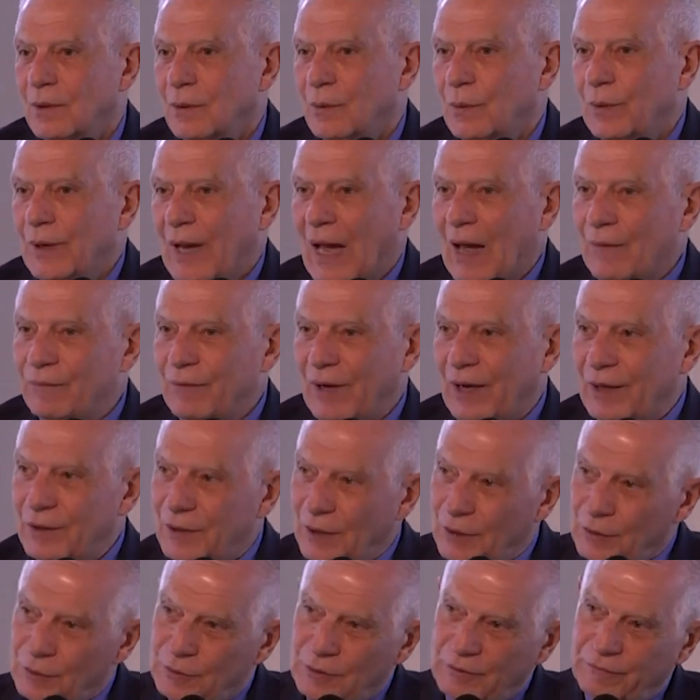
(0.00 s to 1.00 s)
We have
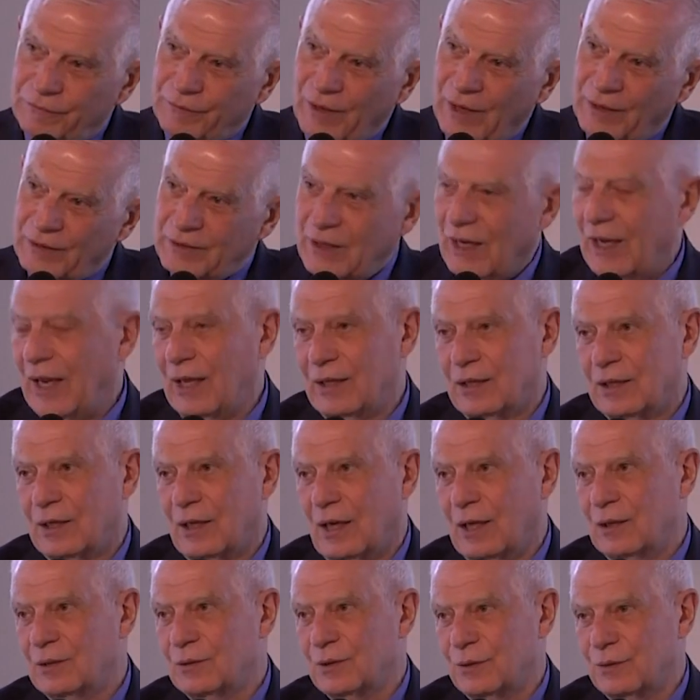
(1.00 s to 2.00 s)
identified eight
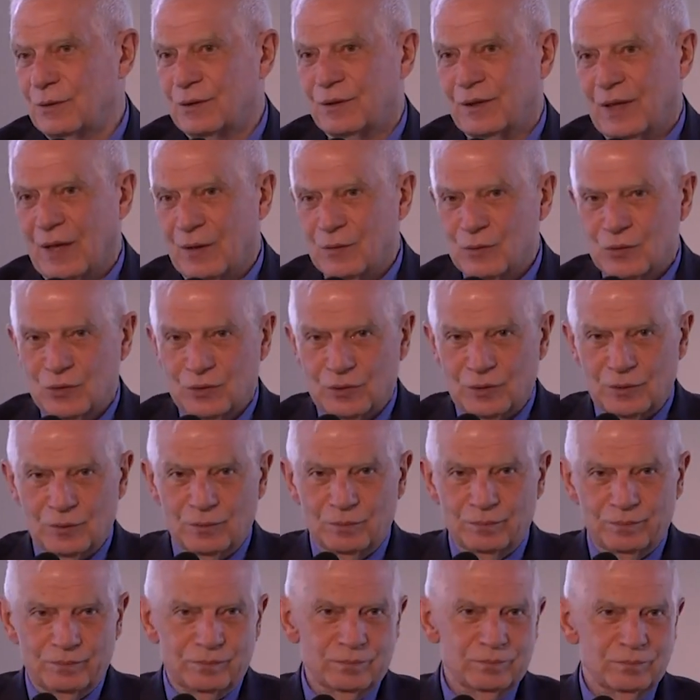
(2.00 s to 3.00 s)
hundred
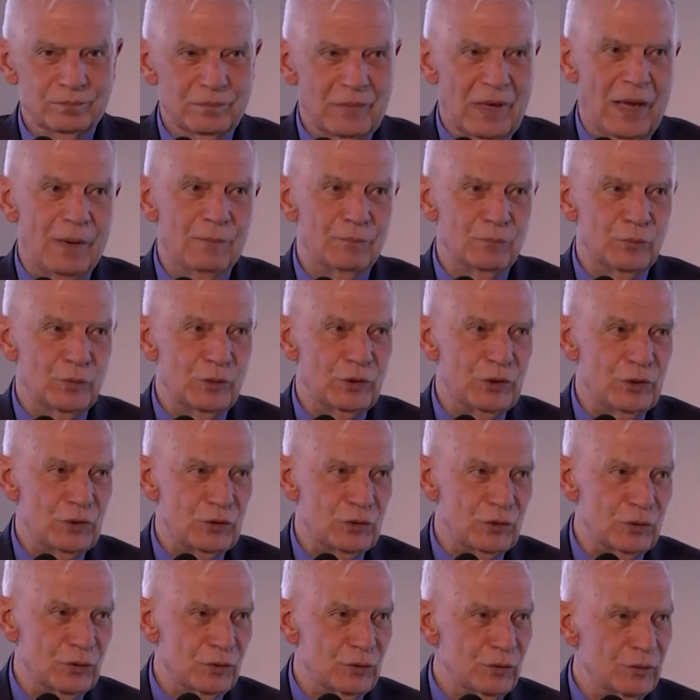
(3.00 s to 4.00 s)
thousand
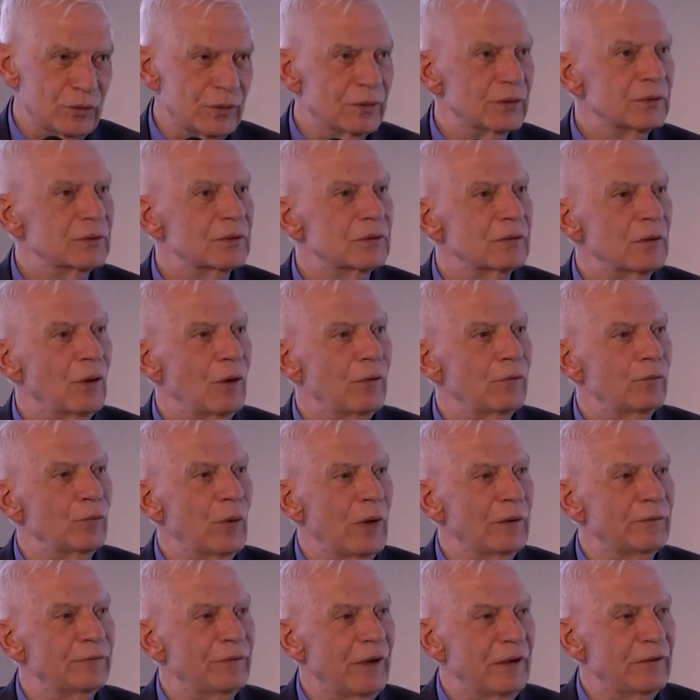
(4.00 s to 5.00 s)
ammunition of
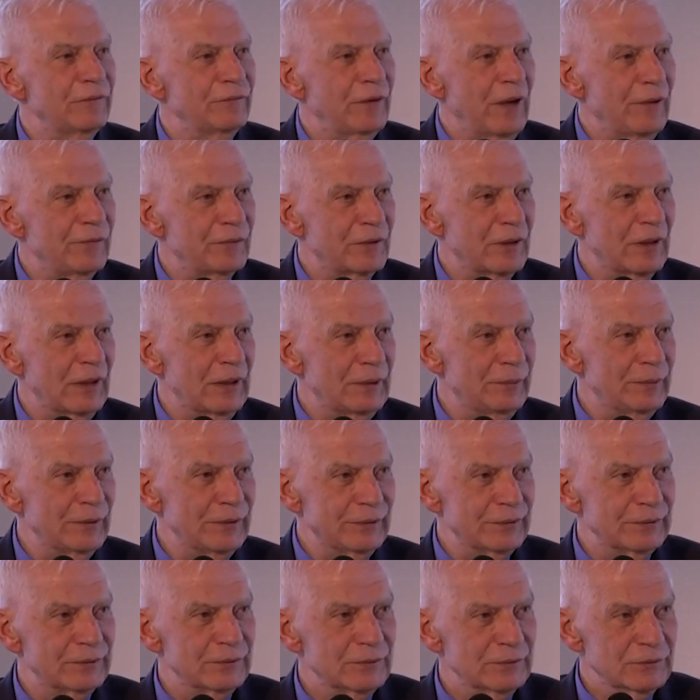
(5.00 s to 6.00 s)
one fifty-five
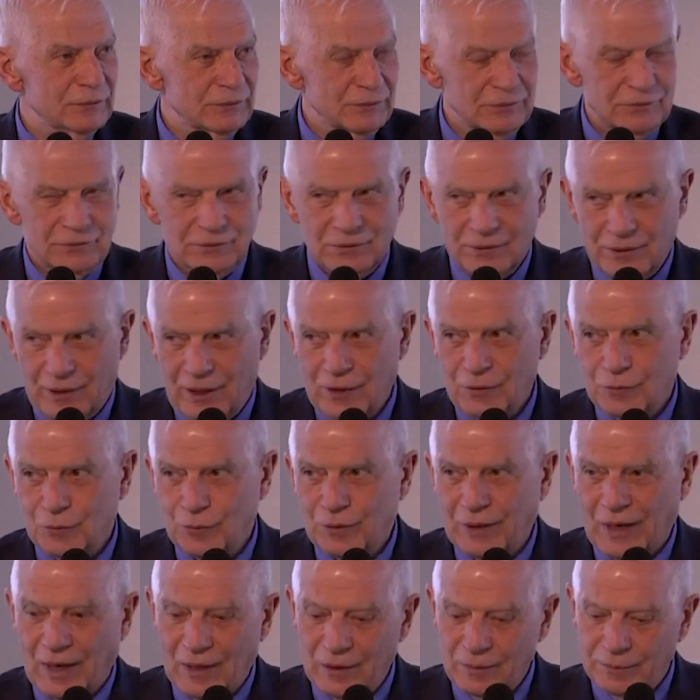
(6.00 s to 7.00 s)
caliber, NATO
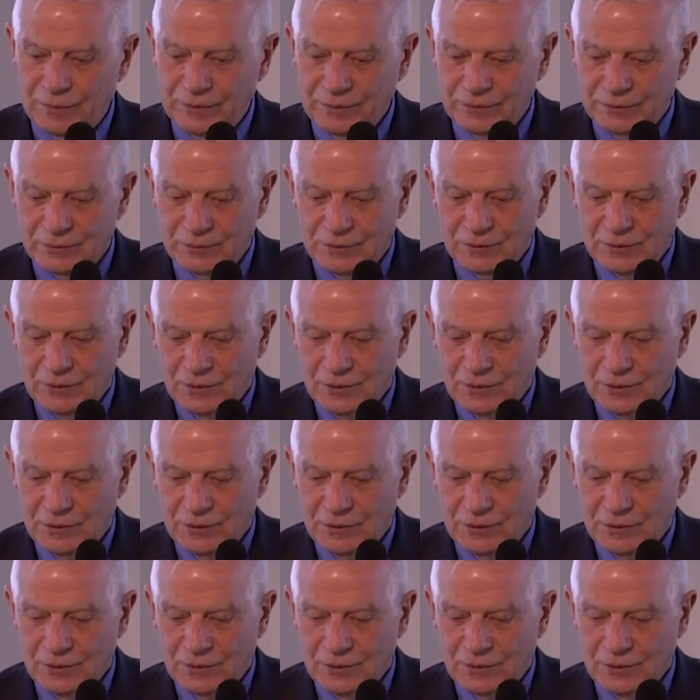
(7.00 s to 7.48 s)
caliber,